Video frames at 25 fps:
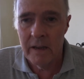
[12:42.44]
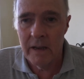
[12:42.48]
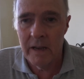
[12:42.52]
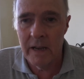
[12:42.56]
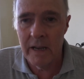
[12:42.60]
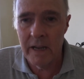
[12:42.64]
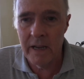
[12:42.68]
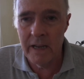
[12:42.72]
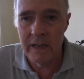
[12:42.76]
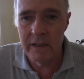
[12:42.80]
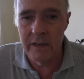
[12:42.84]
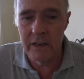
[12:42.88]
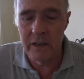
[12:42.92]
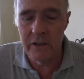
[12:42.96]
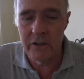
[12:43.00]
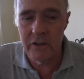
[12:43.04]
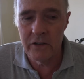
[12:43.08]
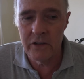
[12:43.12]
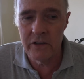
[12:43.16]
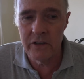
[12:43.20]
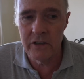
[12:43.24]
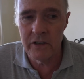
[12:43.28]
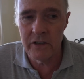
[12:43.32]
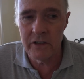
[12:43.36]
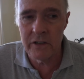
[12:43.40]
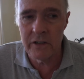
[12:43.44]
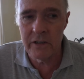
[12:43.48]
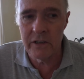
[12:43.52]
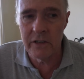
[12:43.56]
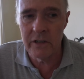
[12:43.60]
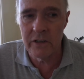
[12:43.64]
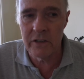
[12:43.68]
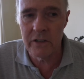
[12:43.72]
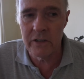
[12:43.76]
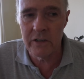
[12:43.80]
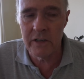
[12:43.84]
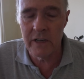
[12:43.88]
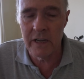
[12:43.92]
it's
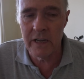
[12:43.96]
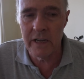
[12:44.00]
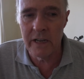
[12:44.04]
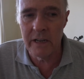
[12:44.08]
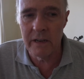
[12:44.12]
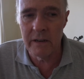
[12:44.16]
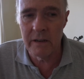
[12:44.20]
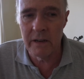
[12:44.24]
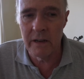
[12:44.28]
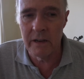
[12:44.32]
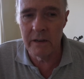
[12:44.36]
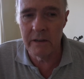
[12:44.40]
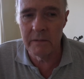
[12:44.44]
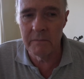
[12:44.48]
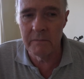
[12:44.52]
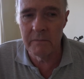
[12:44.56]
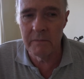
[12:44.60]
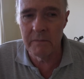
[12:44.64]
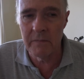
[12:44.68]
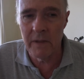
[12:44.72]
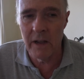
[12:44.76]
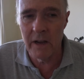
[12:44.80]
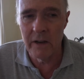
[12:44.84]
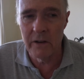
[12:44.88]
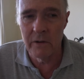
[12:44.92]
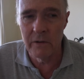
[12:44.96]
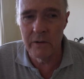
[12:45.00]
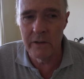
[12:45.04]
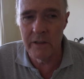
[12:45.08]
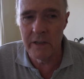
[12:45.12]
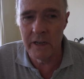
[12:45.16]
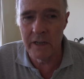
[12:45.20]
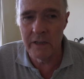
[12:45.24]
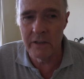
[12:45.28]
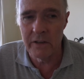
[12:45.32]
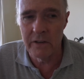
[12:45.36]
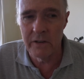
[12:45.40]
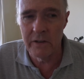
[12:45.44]
just a good
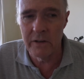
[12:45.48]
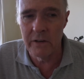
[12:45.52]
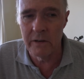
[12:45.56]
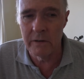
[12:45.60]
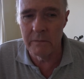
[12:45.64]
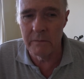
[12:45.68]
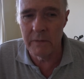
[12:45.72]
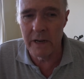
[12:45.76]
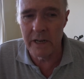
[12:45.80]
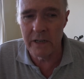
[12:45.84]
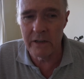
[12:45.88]
thing to do.